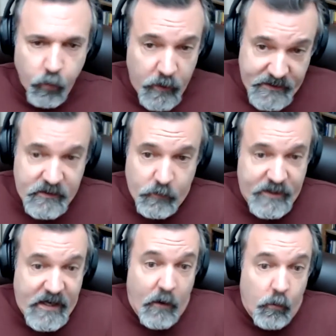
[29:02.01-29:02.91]
We
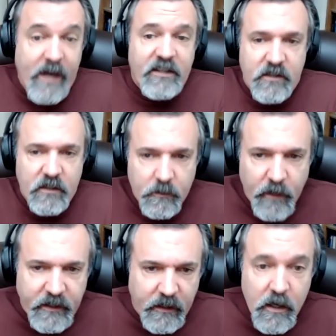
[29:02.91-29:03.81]
say I wasted the
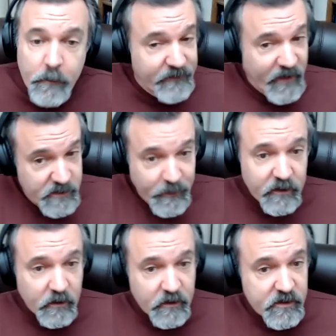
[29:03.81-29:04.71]
money, but if I spend
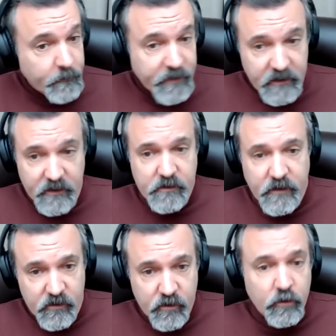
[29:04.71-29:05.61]
it on something
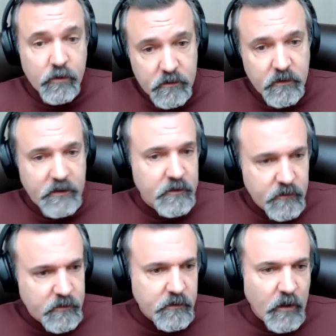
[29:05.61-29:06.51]
that's good, that
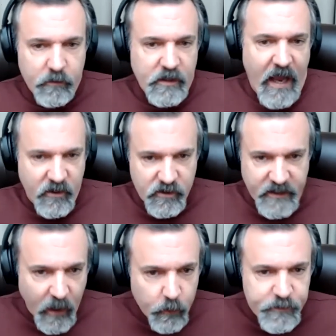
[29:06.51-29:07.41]
actually
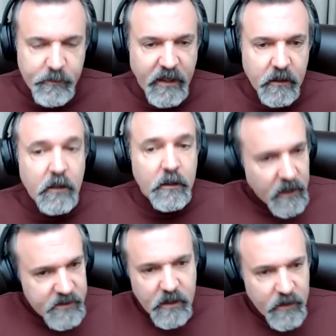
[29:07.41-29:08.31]
helps me, then I
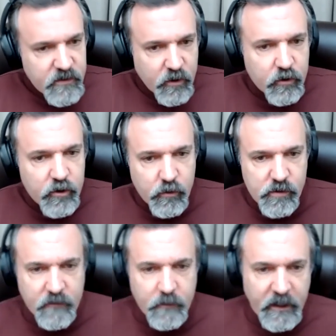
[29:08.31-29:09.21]
say, oh, that's a good use
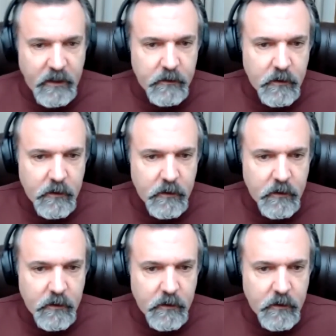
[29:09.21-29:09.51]
of the money.